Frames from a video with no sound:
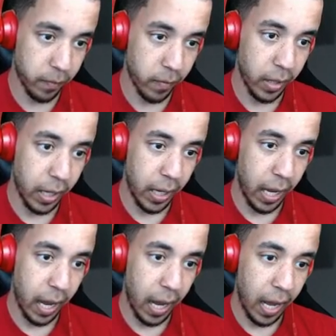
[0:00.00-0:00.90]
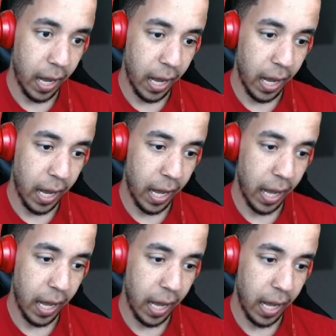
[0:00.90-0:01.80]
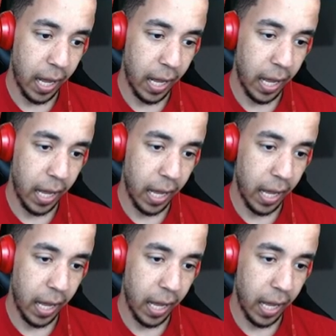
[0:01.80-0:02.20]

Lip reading: Nothing is said.